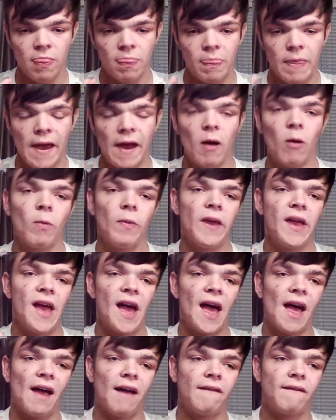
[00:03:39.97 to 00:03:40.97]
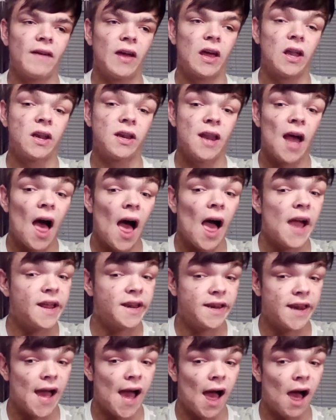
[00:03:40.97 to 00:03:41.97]
They only have
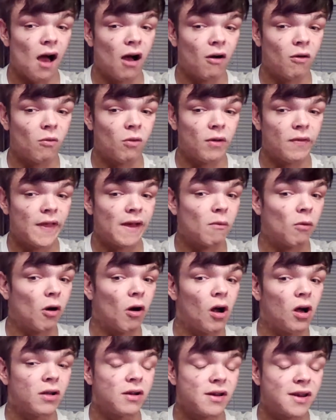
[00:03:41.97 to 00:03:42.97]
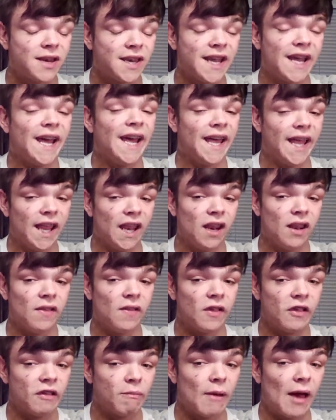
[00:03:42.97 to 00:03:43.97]
9 now. They were on 10 in
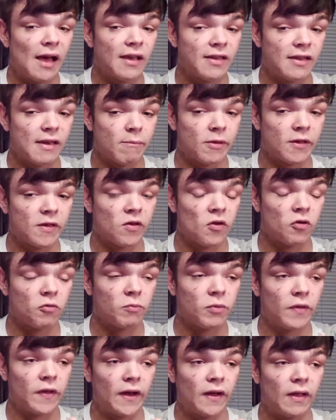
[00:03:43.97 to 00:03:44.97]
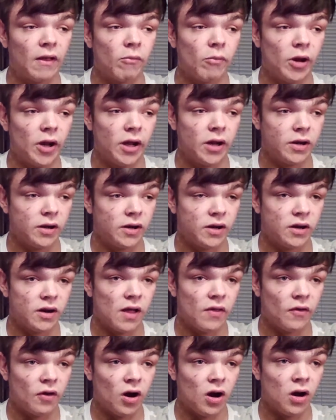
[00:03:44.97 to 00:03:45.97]
this past episode, but they eliminated
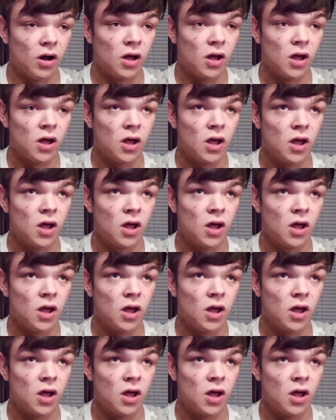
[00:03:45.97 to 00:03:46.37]
another.